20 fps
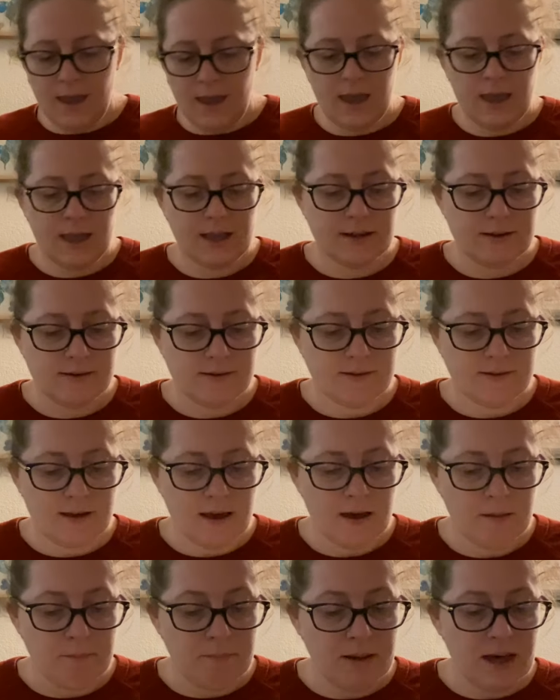And,
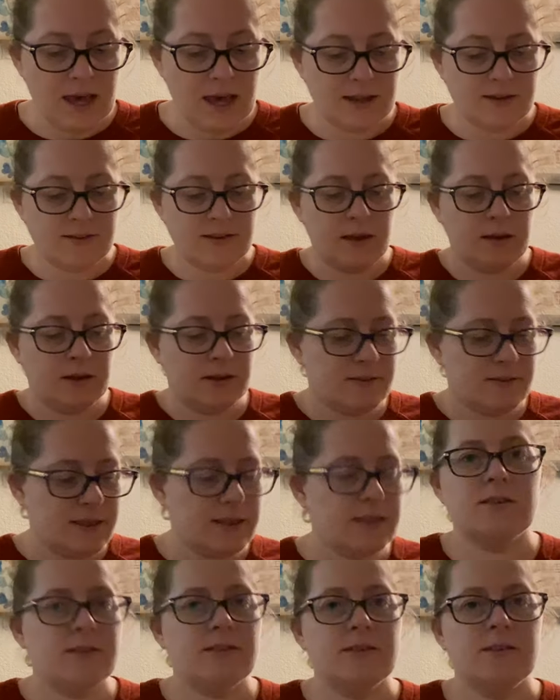but I'm going to set
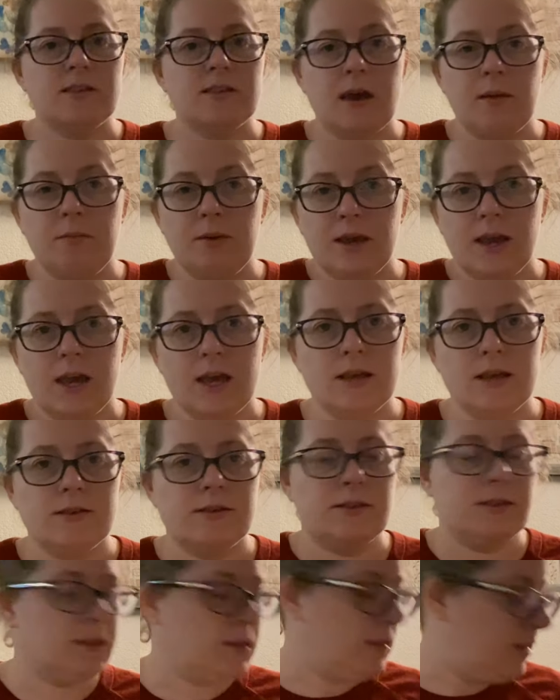this aside
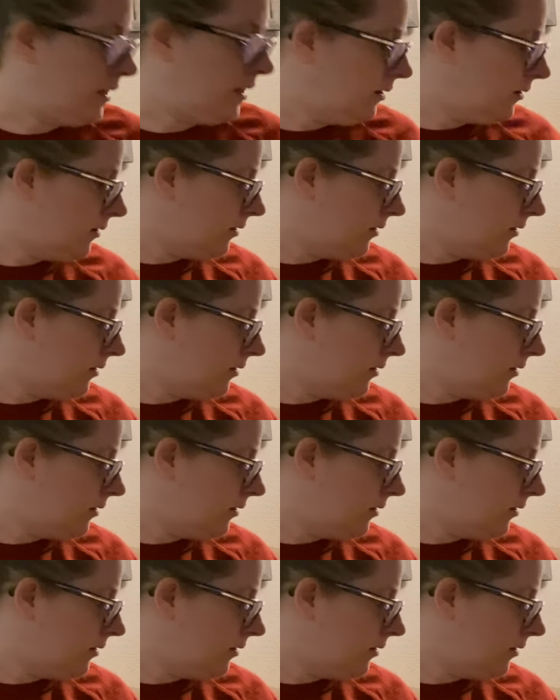because later